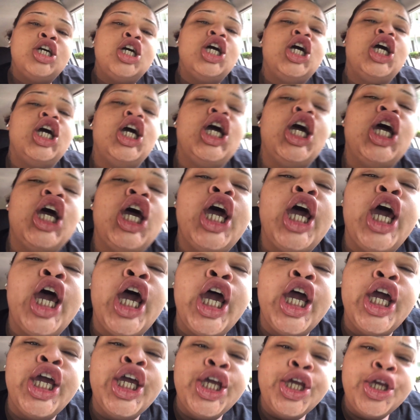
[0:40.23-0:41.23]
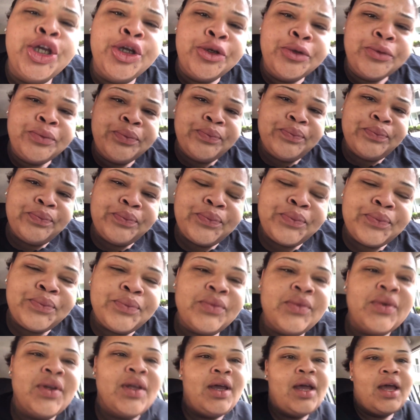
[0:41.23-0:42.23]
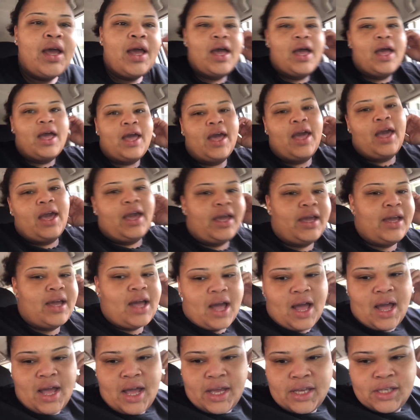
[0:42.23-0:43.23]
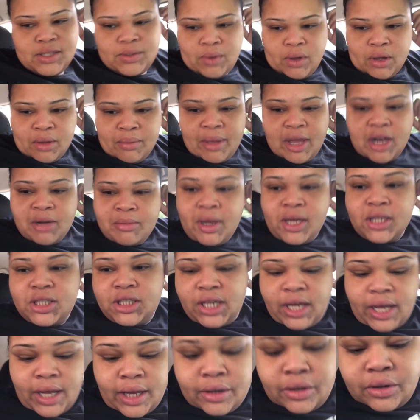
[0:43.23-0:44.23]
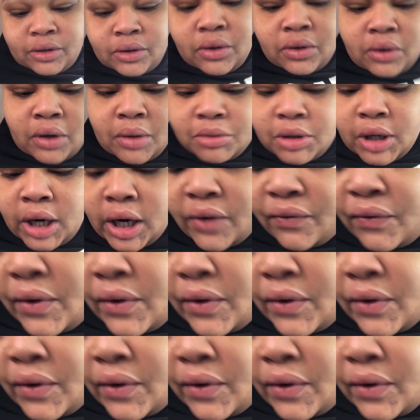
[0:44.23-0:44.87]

Hey. Hey guys, welcome back to my channel. I'm trying to